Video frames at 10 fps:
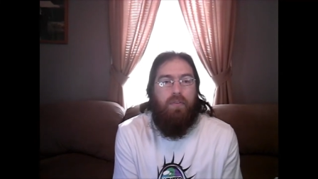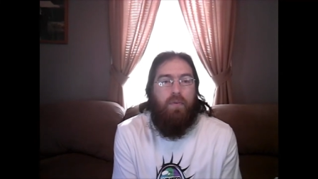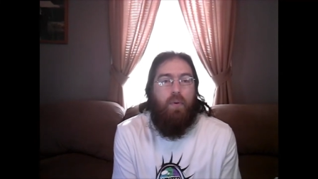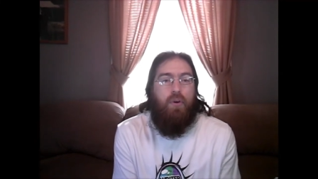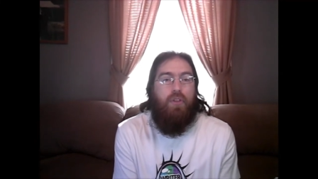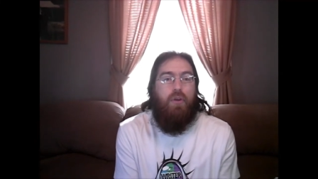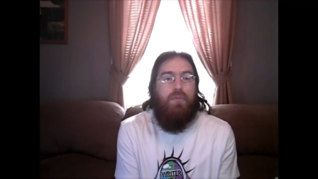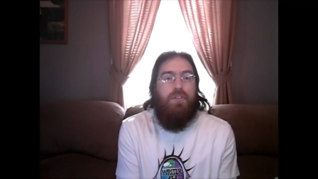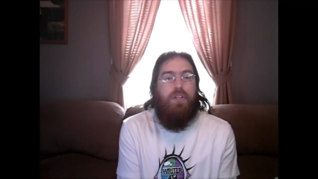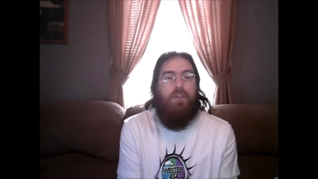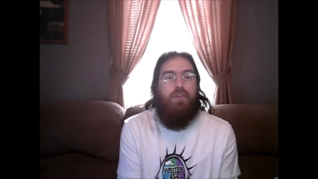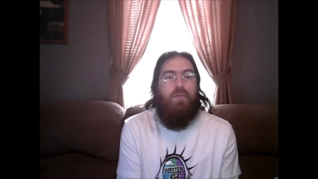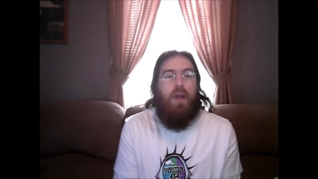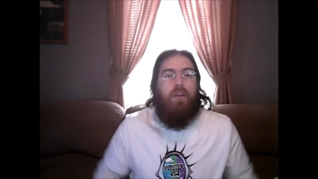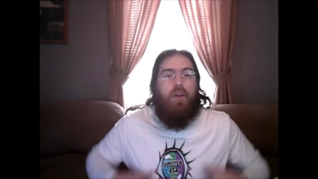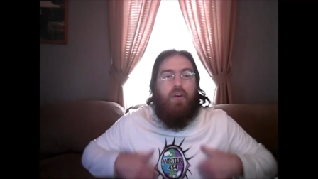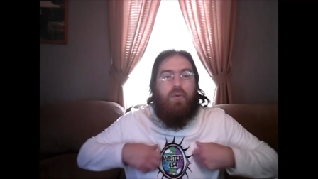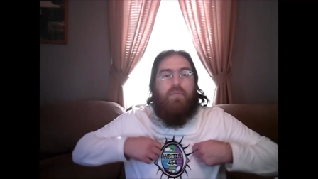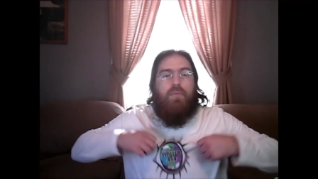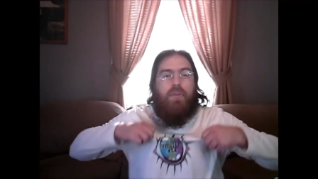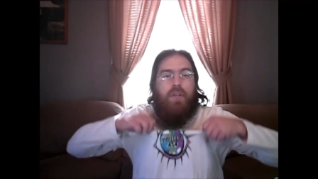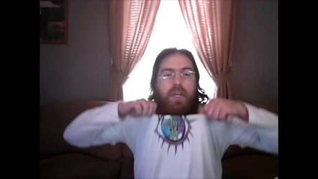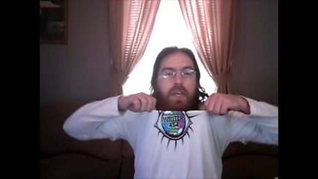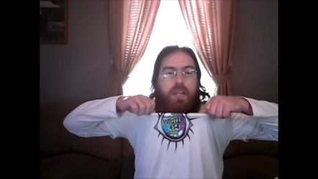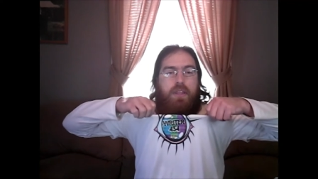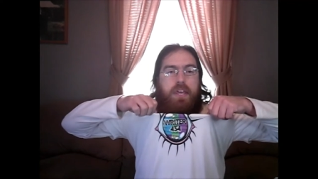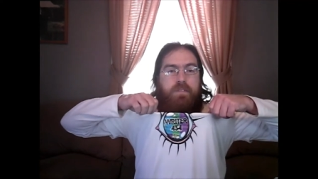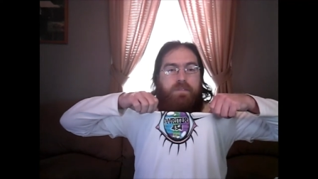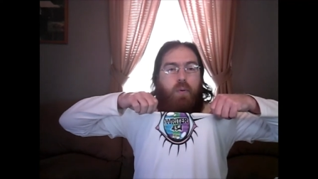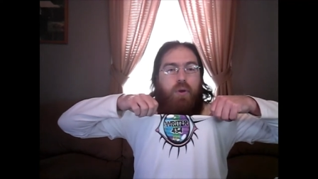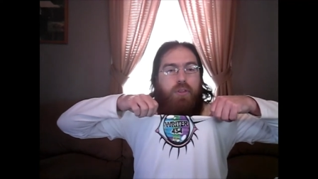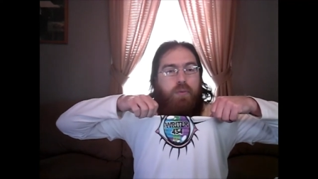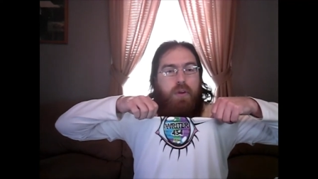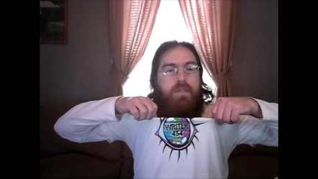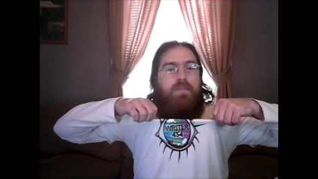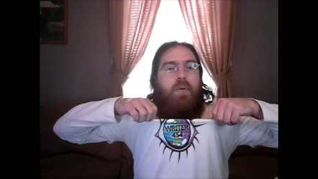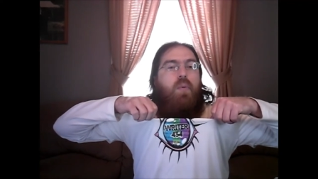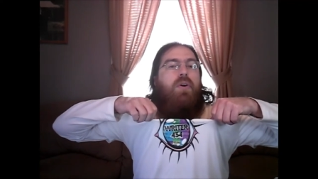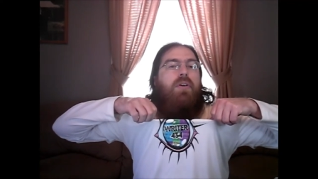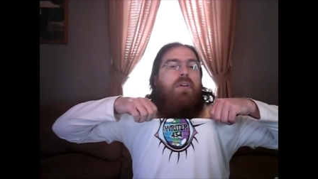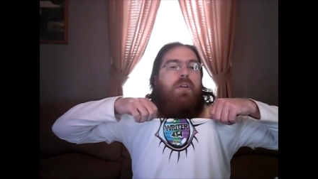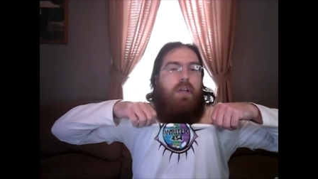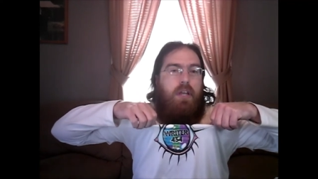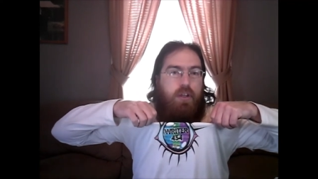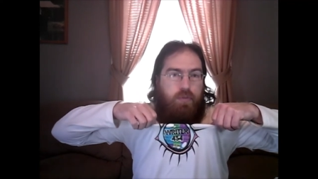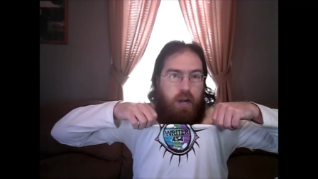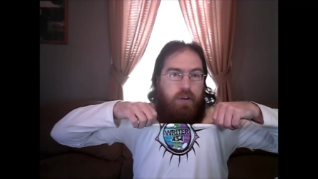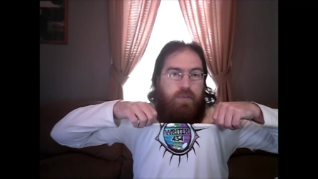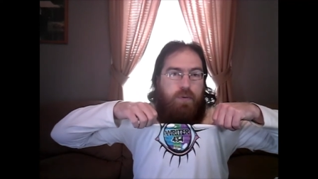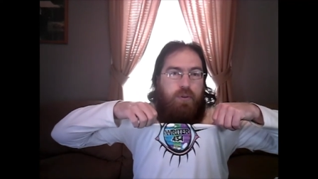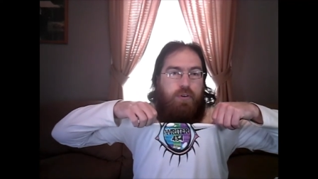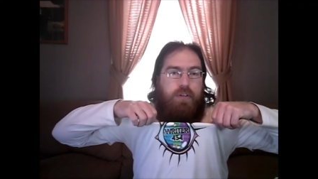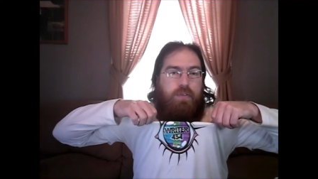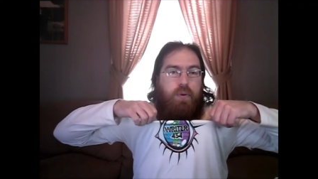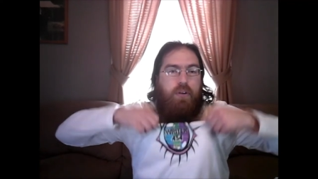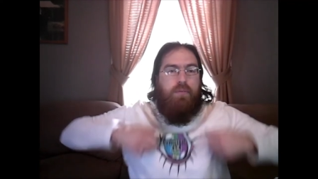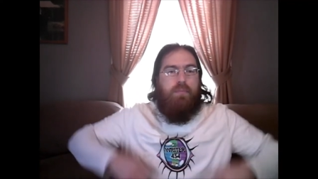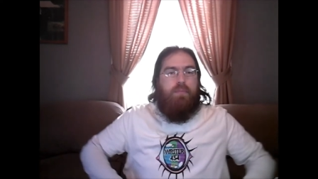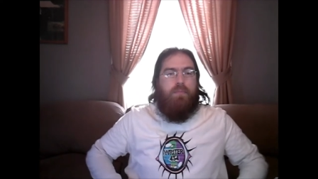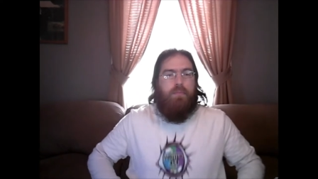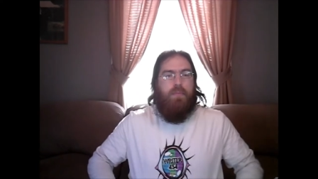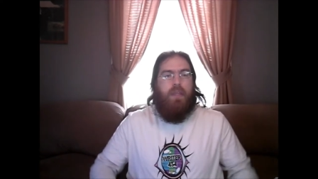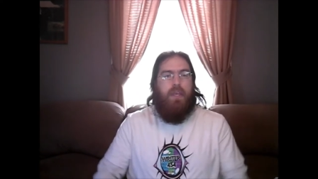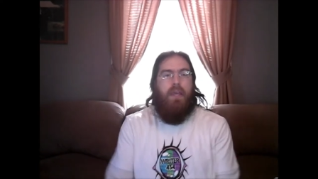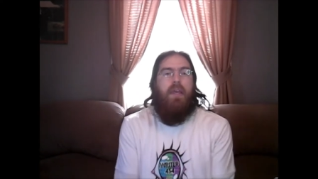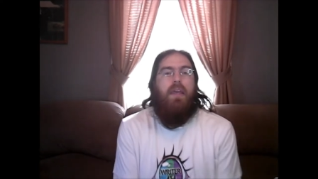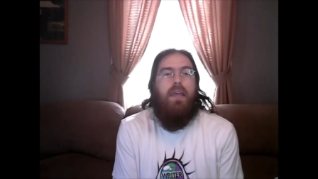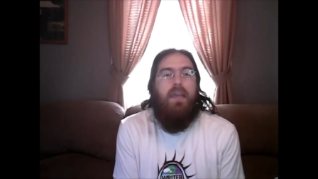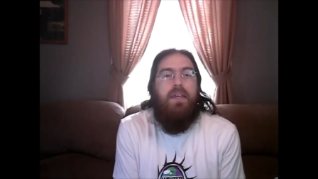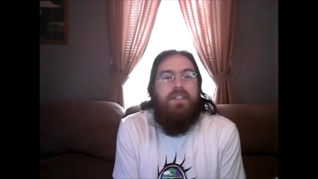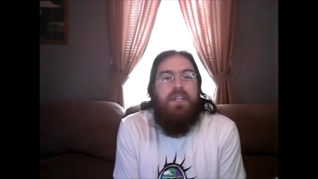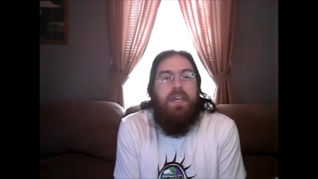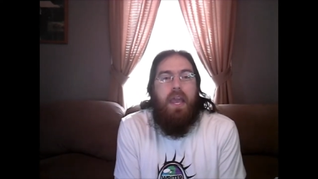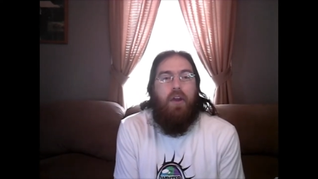For those that do not know, the 434 in Writer 434 is the